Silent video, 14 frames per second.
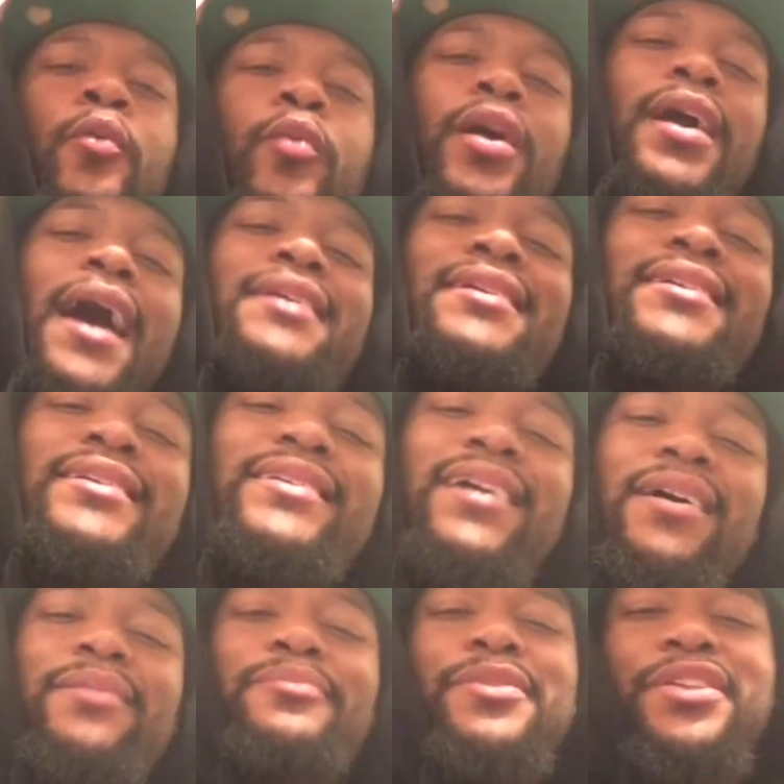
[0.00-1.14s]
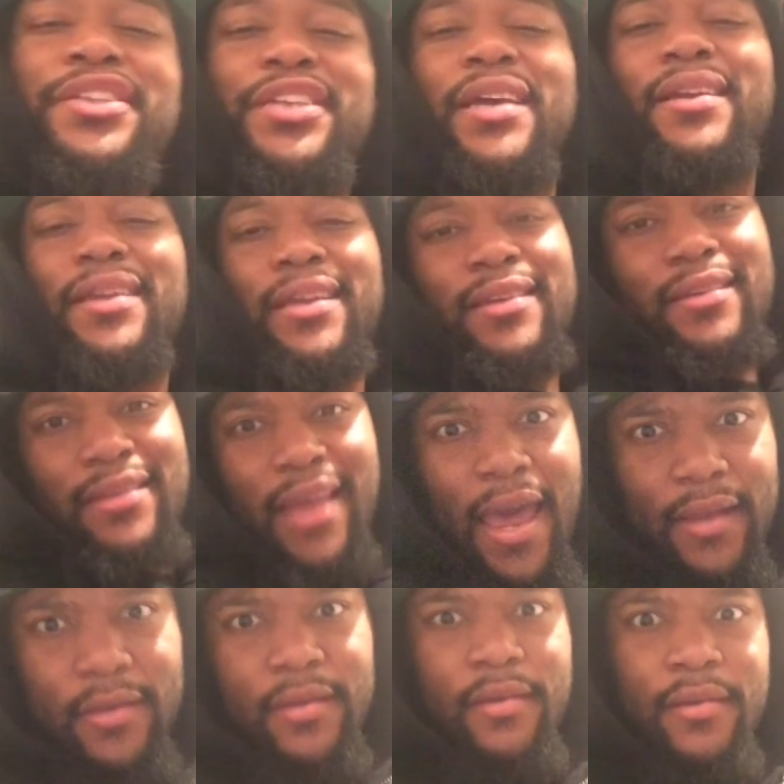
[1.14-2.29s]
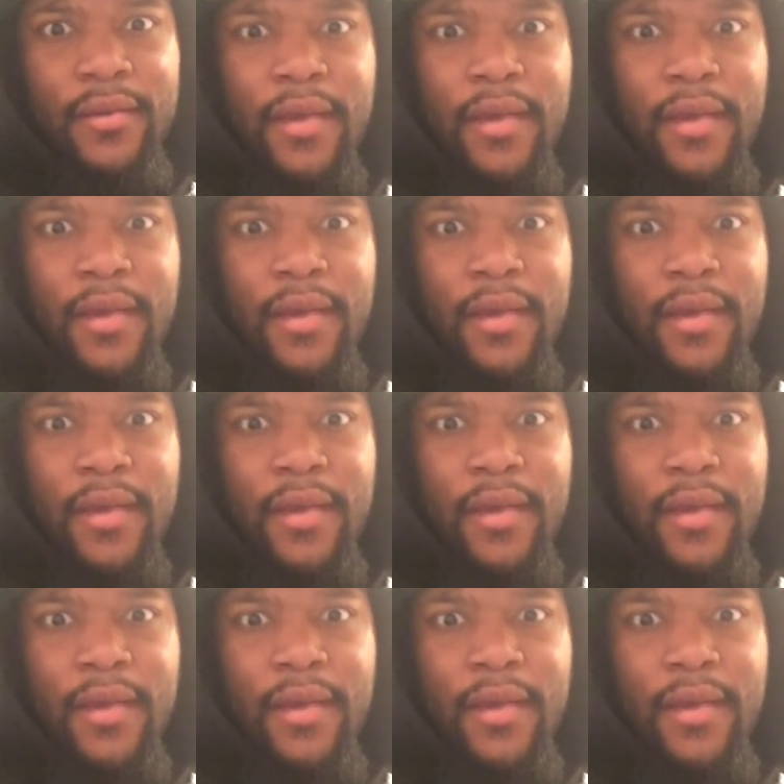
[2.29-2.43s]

What kind of dumb shit is that?